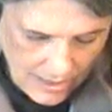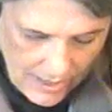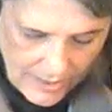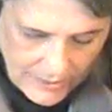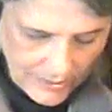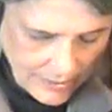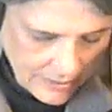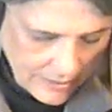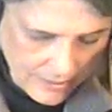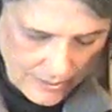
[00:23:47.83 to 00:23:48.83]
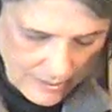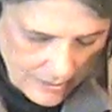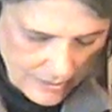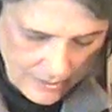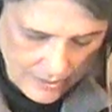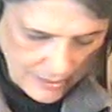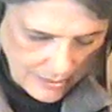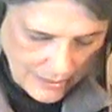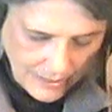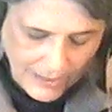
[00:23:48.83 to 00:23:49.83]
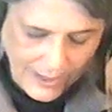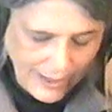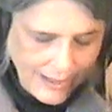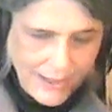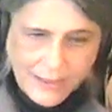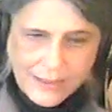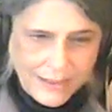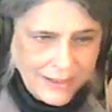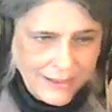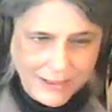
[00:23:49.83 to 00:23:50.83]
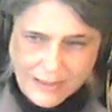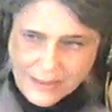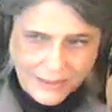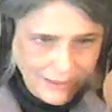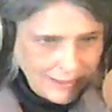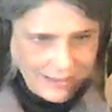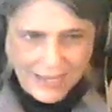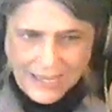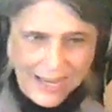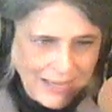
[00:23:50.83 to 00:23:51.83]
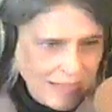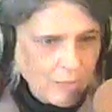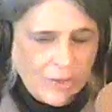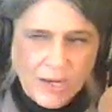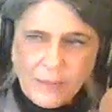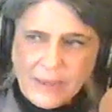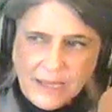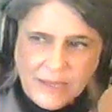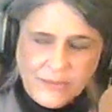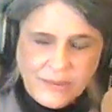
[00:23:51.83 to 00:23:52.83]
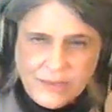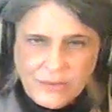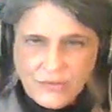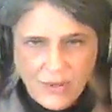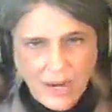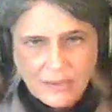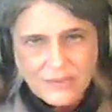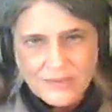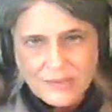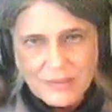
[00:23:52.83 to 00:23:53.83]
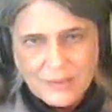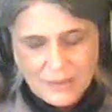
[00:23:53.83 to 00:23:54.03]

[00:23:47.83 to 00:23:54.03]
And you can't get anywhere because these trucks,